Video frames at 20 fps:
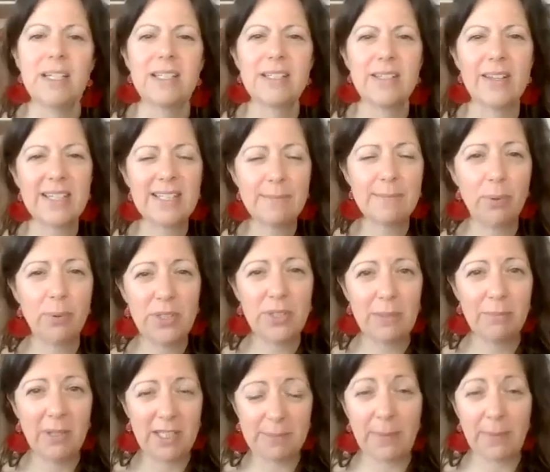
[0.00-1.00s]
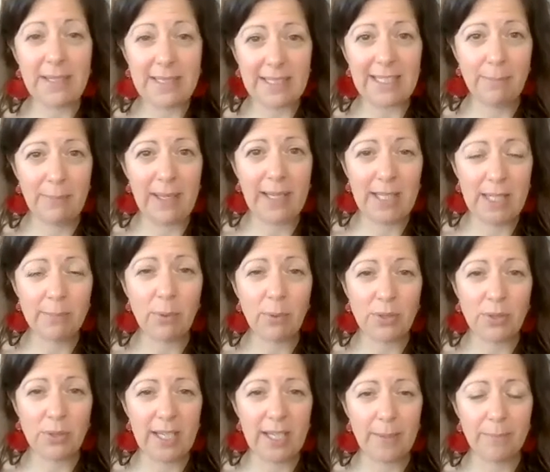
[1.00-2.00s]
So that's embodiment. It's basically being in the
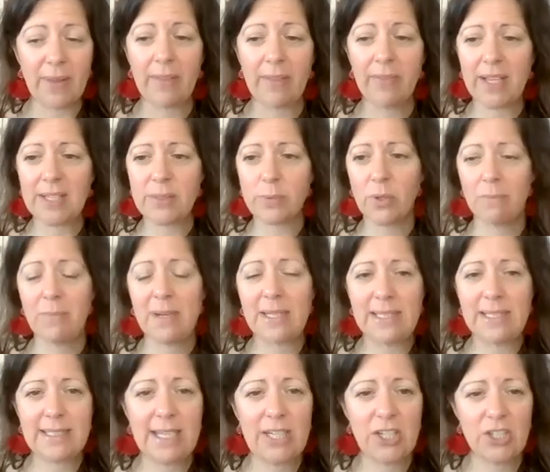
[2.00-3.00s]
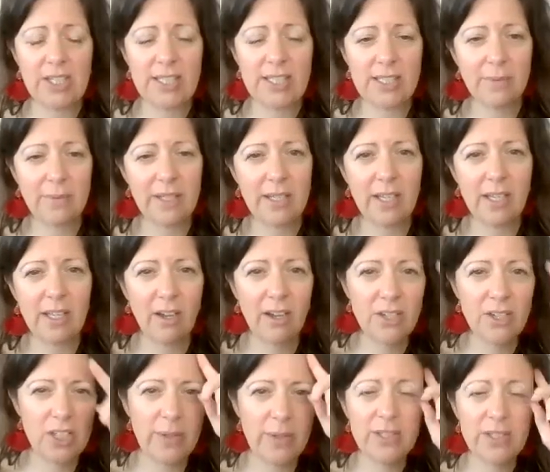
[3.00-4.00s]
body, and that's what the meditation is I'm going to
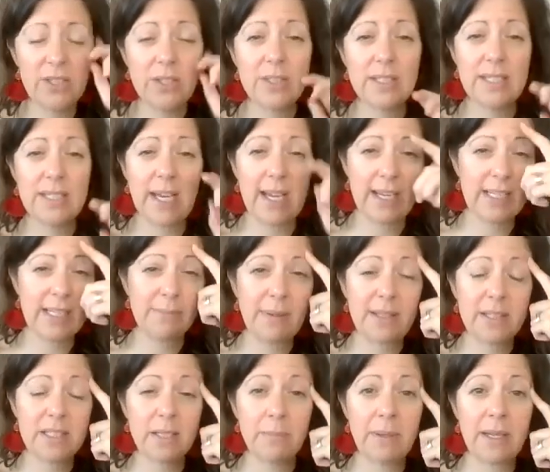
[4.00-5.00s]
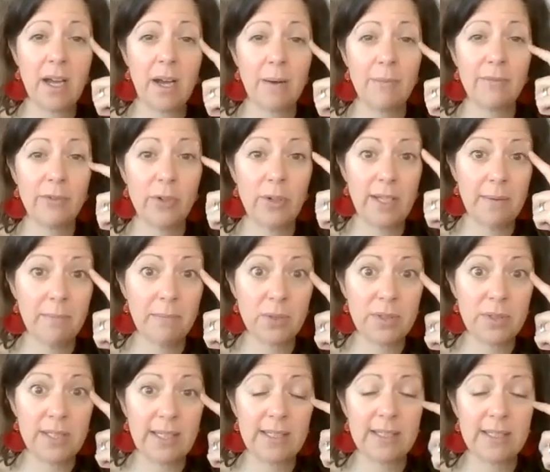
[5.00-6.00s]
guide you into today, is to become fully
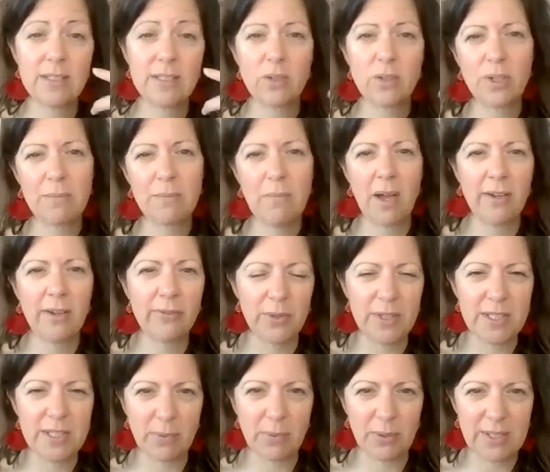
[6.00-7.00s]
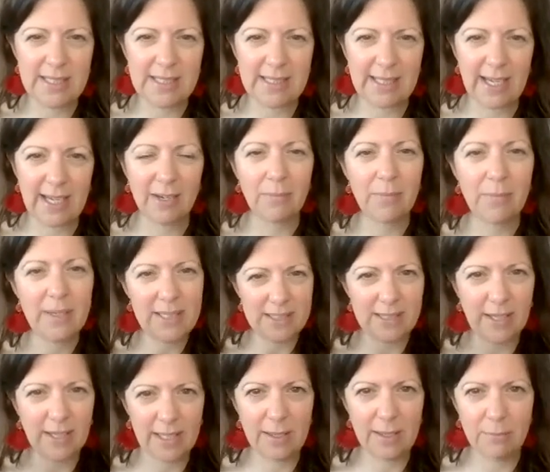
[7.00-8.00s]
embodied. It's called a mindfulness body scan, but it's
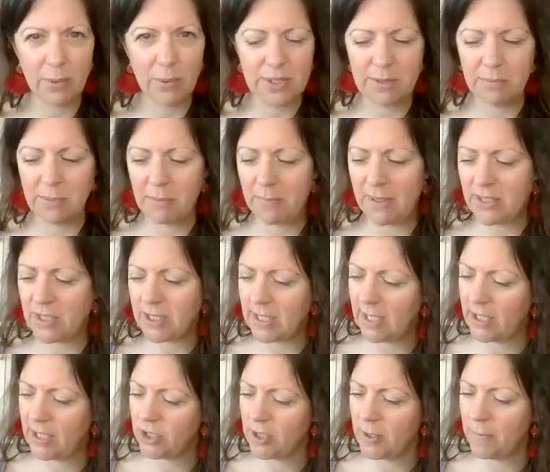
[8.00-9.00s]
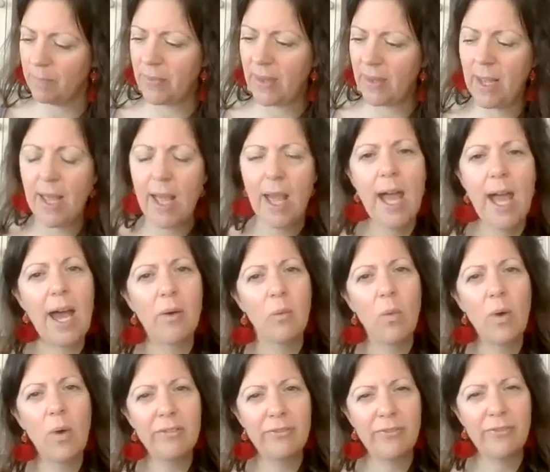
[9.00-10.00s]
like an embodiment meditation. And
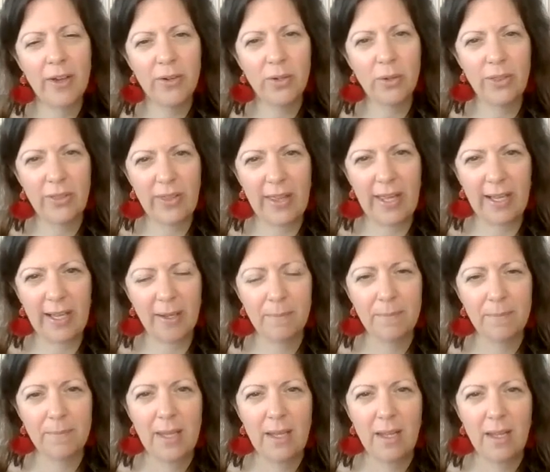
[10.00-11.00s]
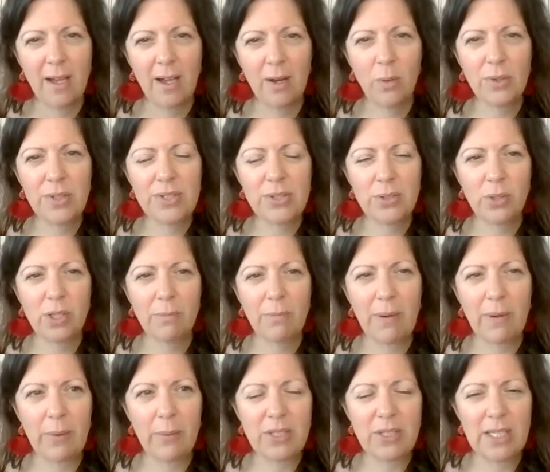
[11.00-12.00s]
one final thing I want to talk
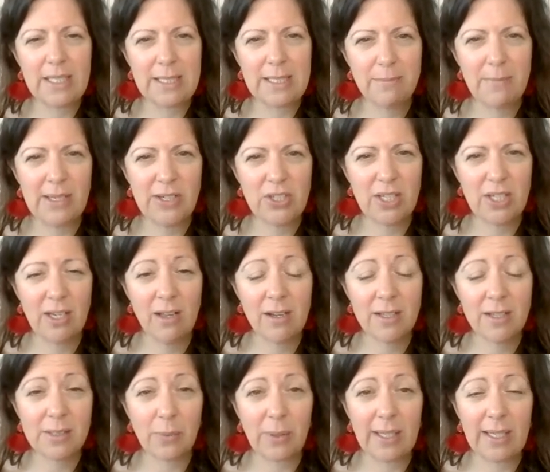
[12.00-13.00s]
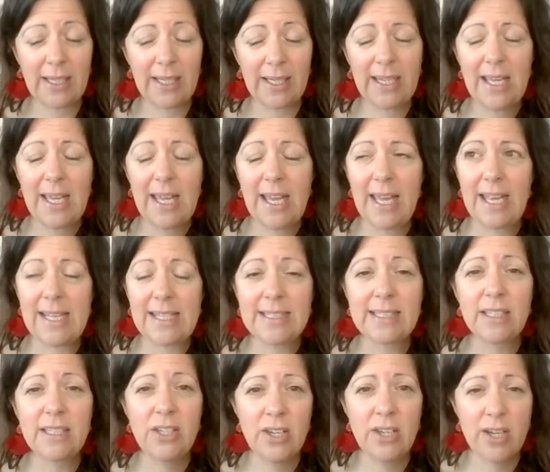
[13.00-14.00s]
about, which I did mention last week, is
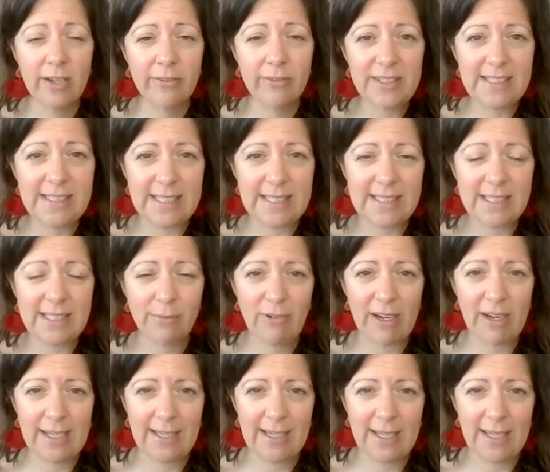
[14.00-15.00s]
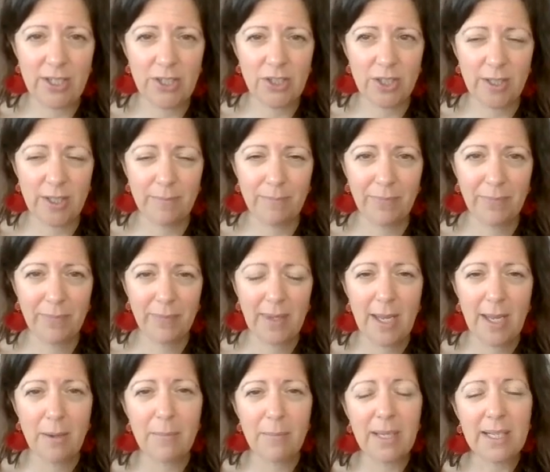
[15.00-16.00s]
nervous system regulation,
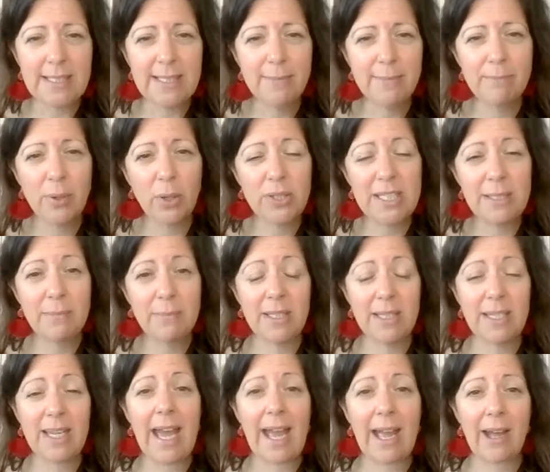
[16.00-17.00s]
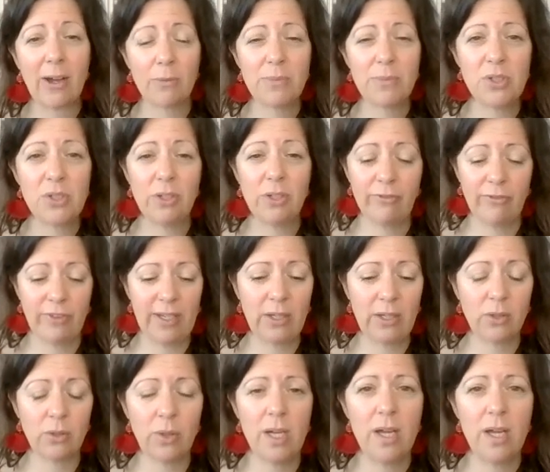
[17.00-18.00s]
because embodiment helps you
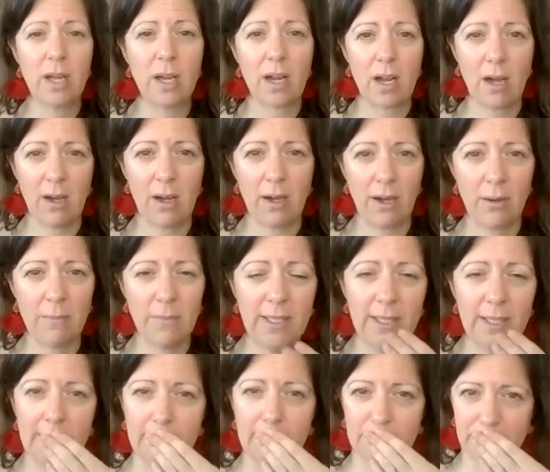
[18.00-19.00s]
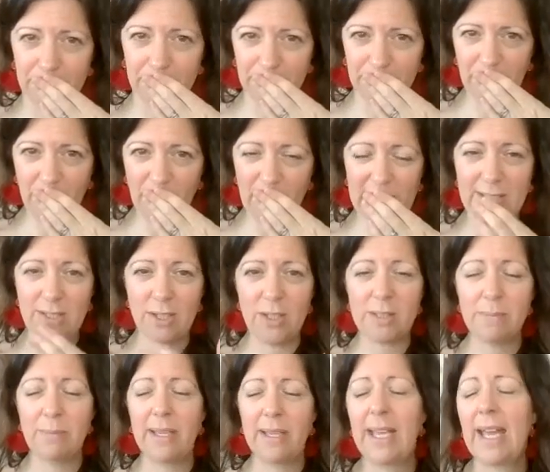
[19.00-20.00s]
feel calm.
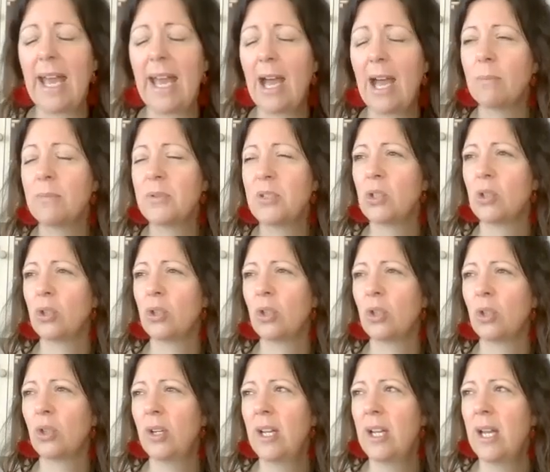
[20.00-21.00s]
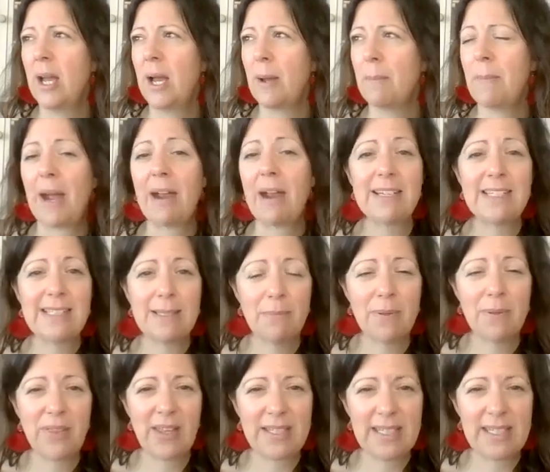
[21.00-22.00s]
Excuse me, it helps your
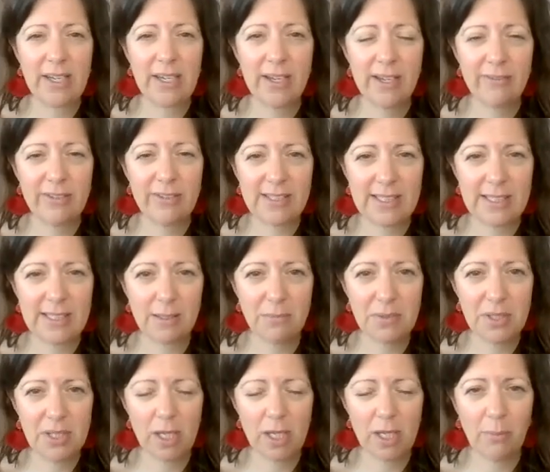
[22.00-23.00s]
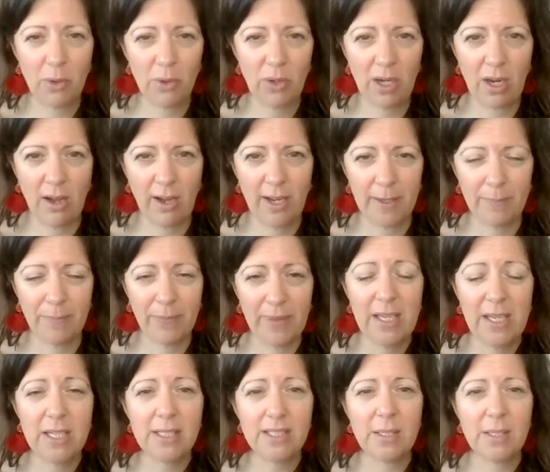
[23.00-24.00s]
parasympathetic nervous system to come online.
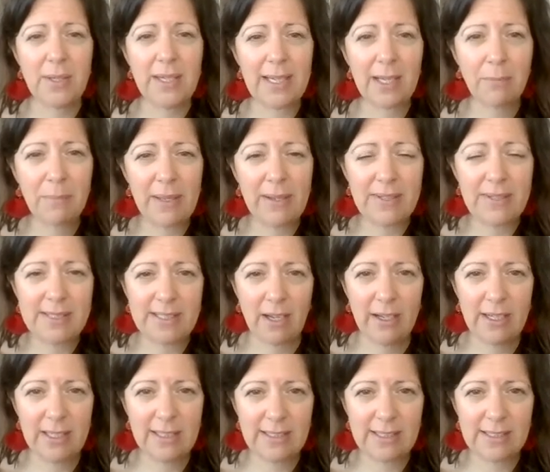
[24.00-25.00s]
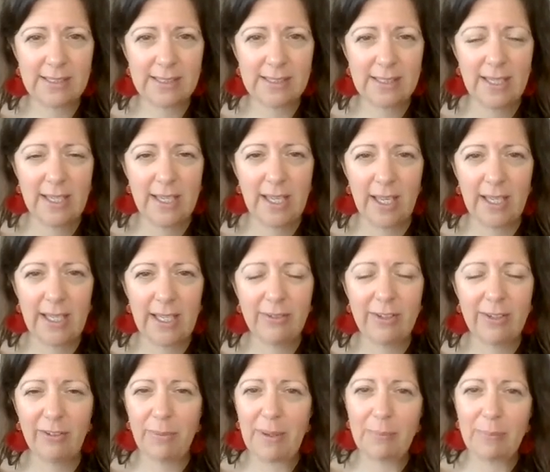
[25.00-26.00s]
So a little bit of science, even
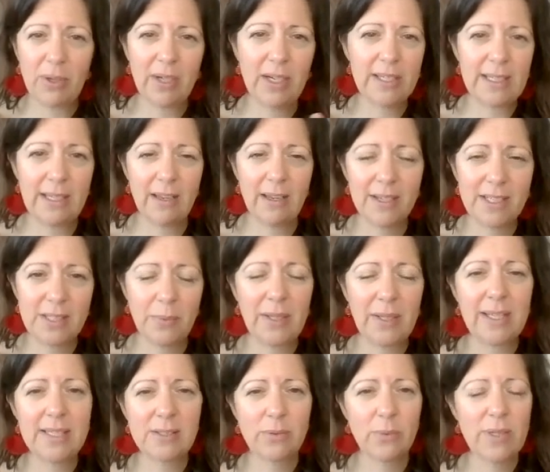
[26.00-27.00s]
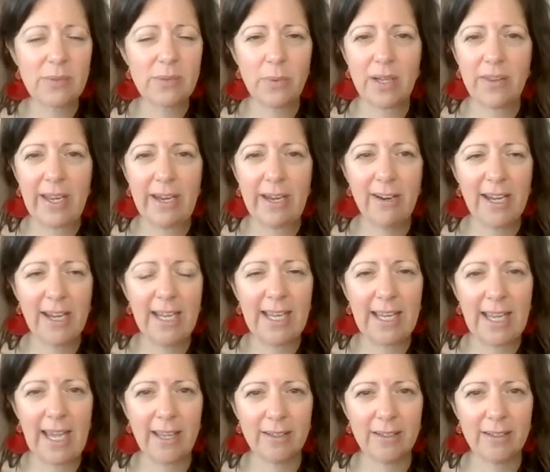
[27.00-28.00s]
if people heard it last week, it's always worth hearing it
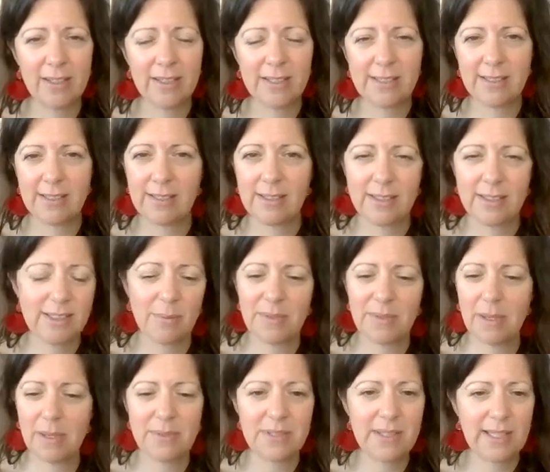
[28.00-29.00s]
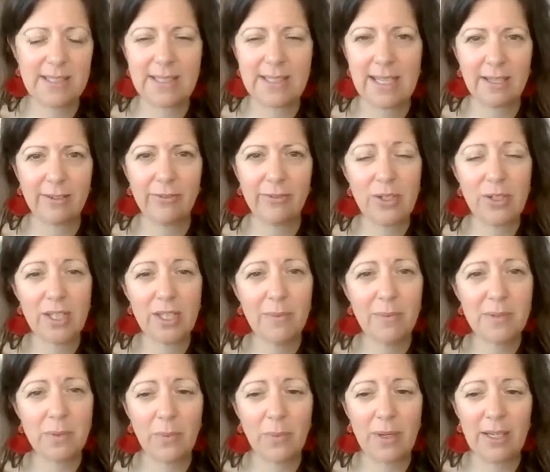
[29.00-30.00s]
again, because sometimes things take a few
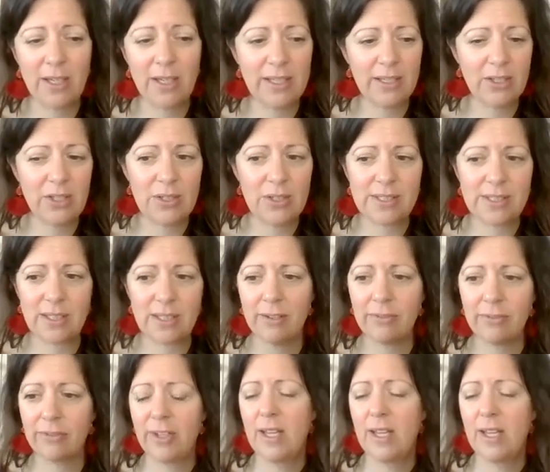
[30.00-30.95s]
times when we're learning new stuff.